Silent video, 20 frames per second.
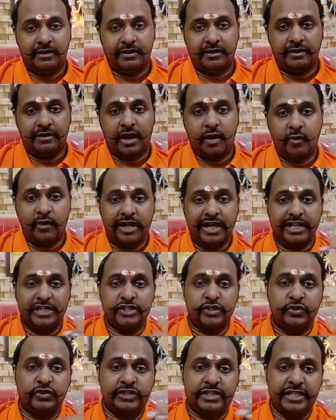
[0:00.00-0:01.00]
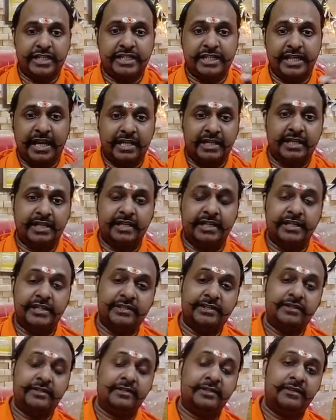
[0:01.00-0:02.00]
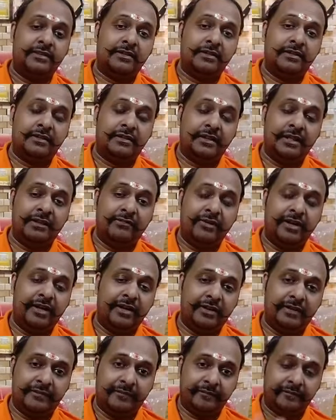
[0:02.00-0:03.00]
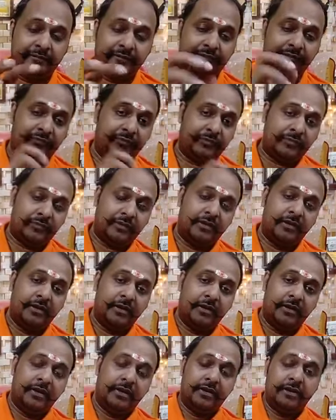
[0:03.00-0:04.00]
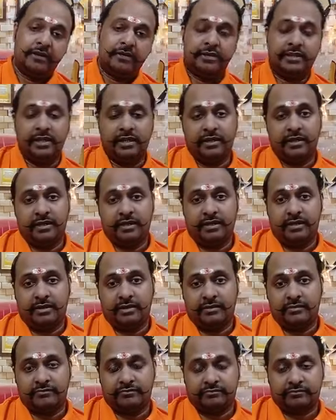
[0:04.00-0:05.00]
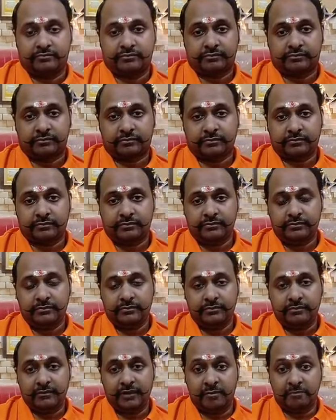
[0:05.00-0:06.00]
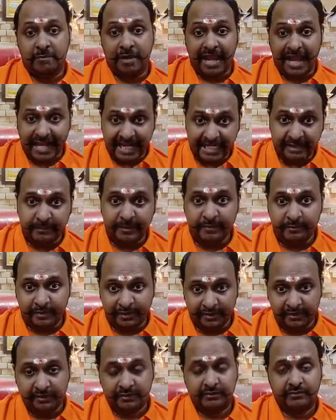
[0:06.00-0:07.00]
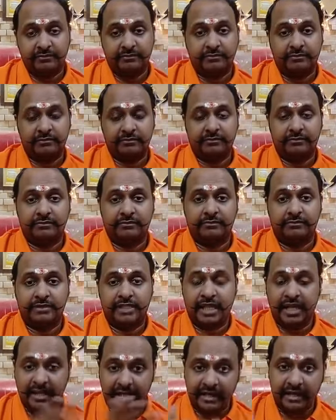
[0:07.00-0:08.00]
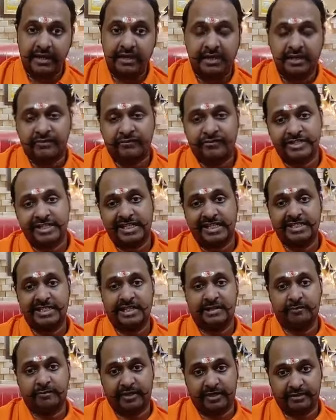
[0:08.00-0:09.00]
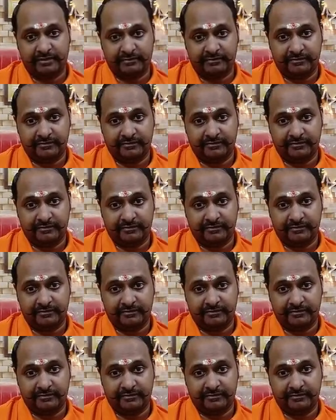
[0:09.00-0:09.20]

Nowadays you see that it is even the blind people, they are learning physical therapy.